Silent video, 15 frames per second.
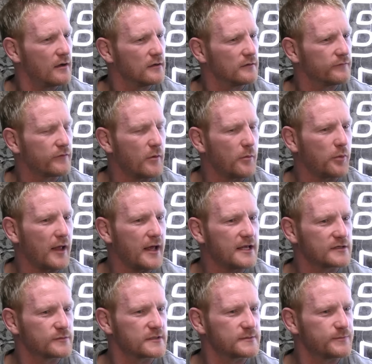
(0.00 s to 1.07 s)
from a
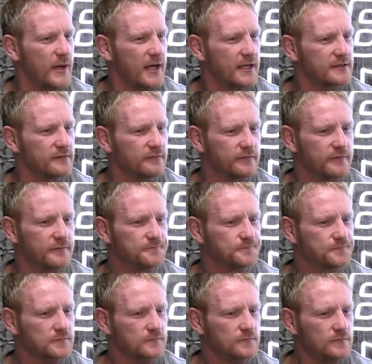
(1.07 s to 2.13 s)
player's perspective,
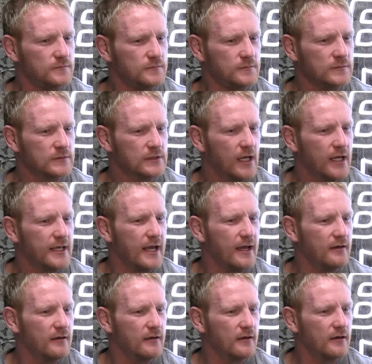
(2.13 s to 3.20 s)
are
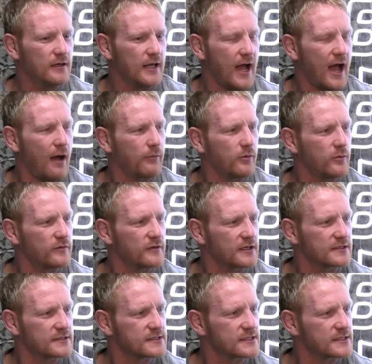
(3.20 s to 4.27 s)
you happy with the
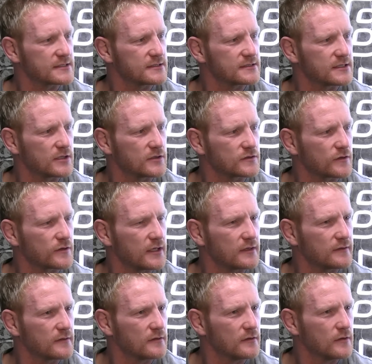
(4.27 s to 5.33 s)
consistency? Because I think
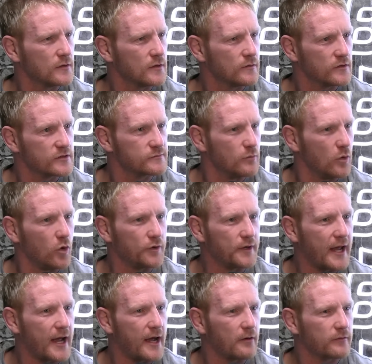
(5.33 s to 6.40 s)
there's more
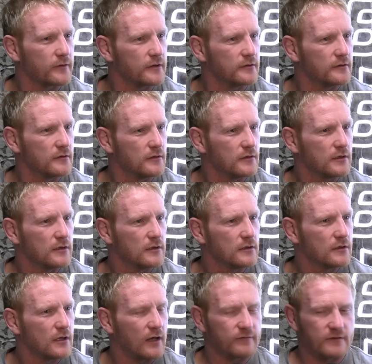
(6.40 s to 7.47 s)
now than...
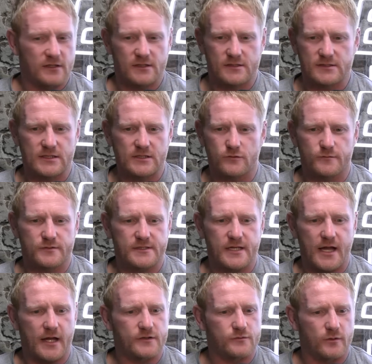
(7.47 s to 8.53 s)
I did see some
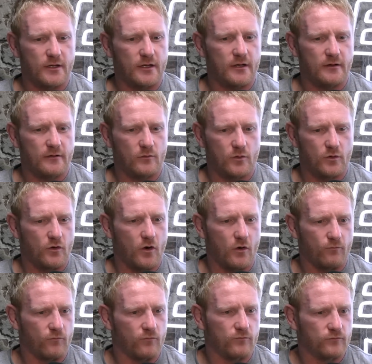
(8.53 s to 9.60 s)
stats where we're
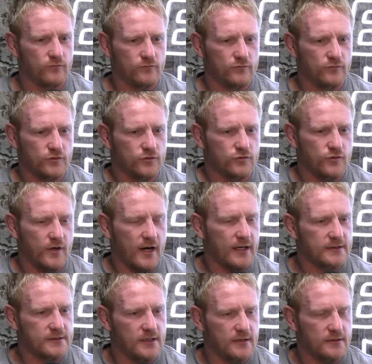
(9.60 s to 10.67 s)
on
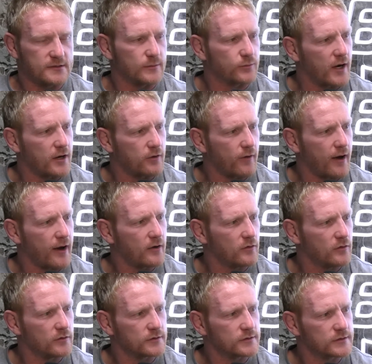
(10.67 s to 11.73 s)
track to break
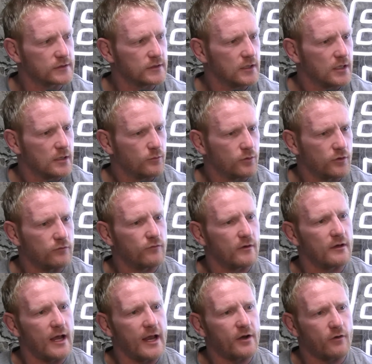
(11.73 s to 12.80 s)
records, but the
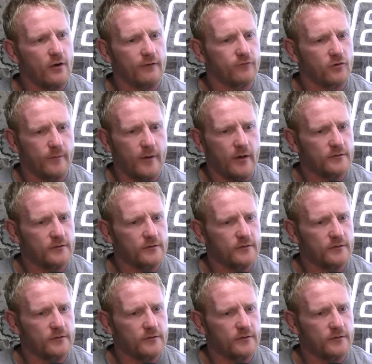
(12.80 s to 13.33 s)
NRL have come out